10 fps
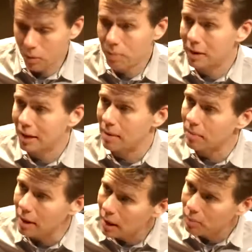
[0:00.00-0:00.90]
building at
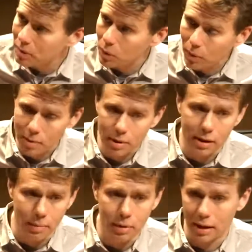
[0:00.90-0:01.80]
Meetup is we want to be a
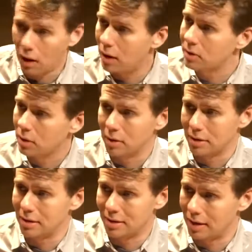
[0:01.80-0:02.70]
company that also
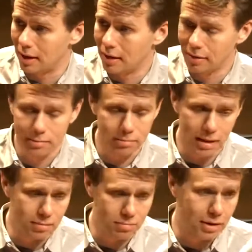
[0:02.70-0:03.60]
doesn't sell
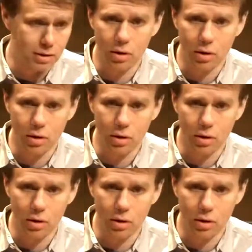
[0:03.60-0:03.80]
and yep. doesn't